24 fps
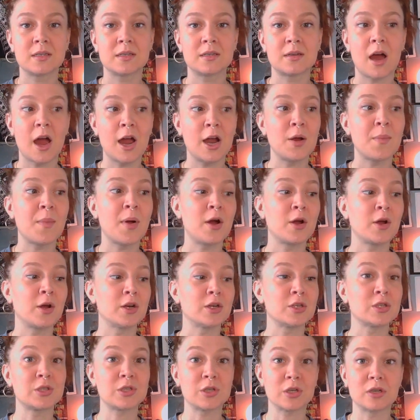ironmonger
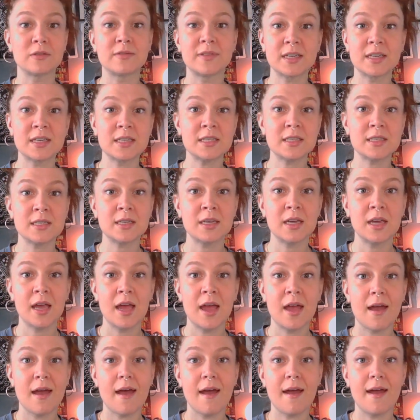servant
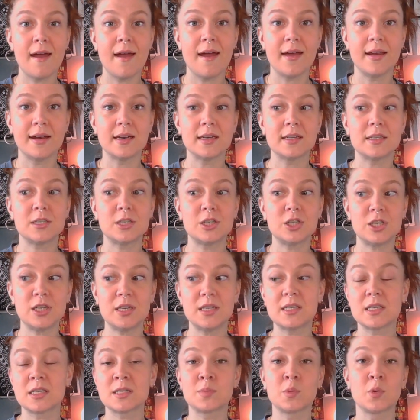and
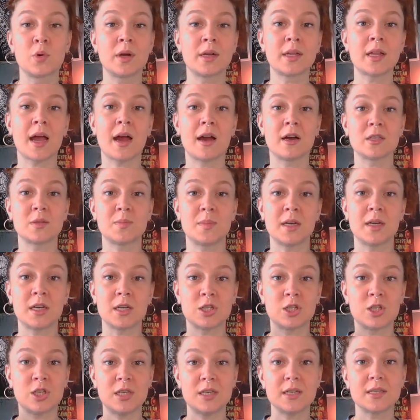she's exploring the house because
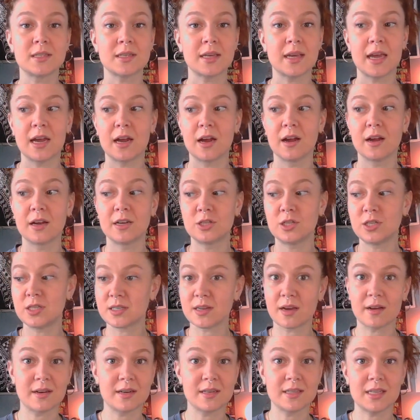she doesn't care and she's
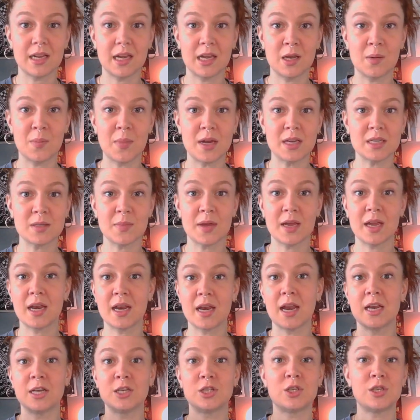not going to stay in the basement
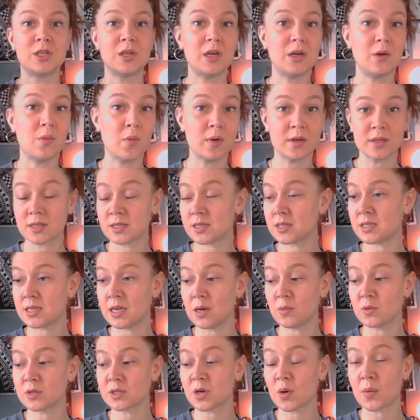and she wants to see
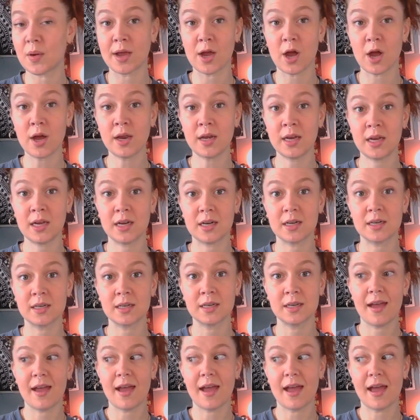what's going on here
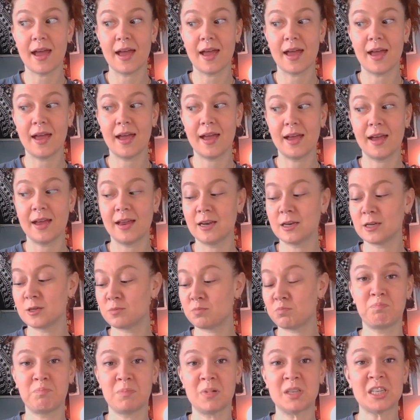and
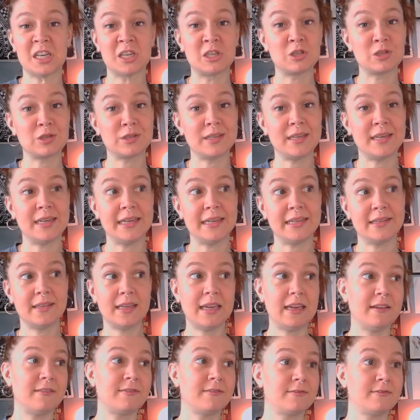potentially
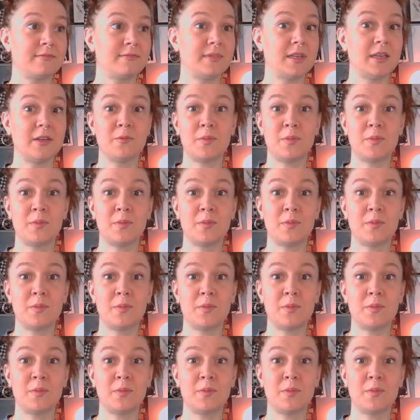leave if